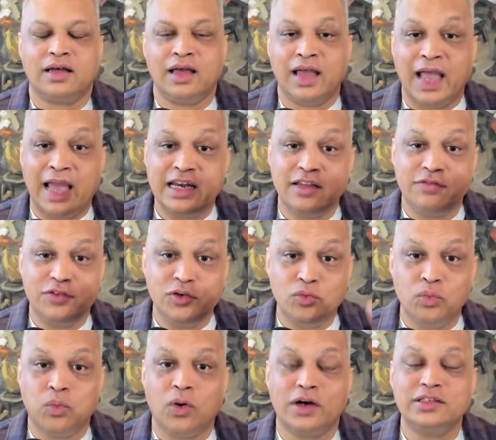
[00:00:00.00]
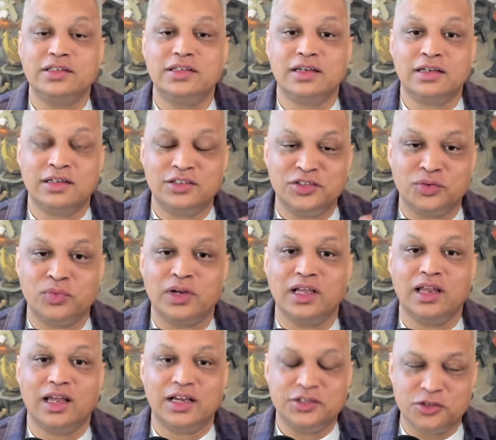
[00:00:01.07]
And if you want to
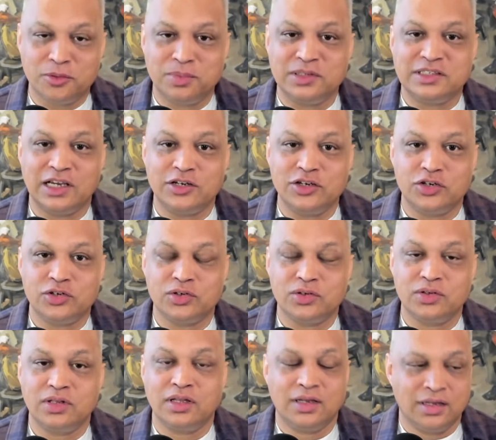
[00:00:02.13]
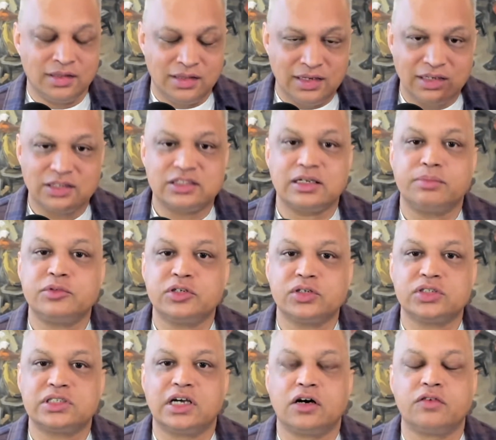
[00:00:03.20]
realize your potential, then accept
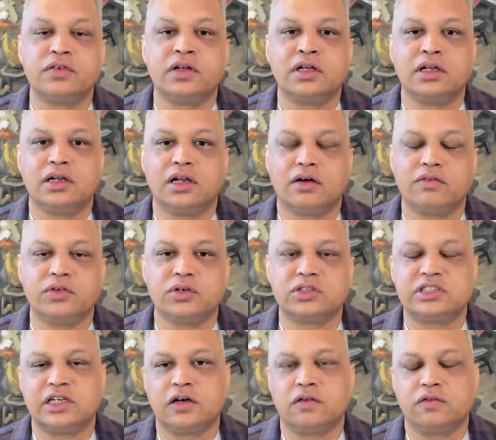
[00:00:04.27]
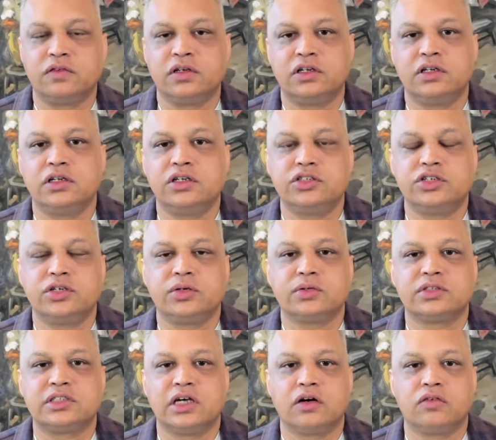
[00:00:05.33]
yourself, love yourself, nurture
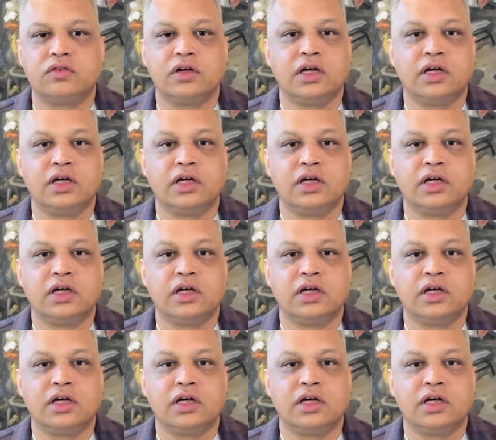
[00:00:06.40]
yourself,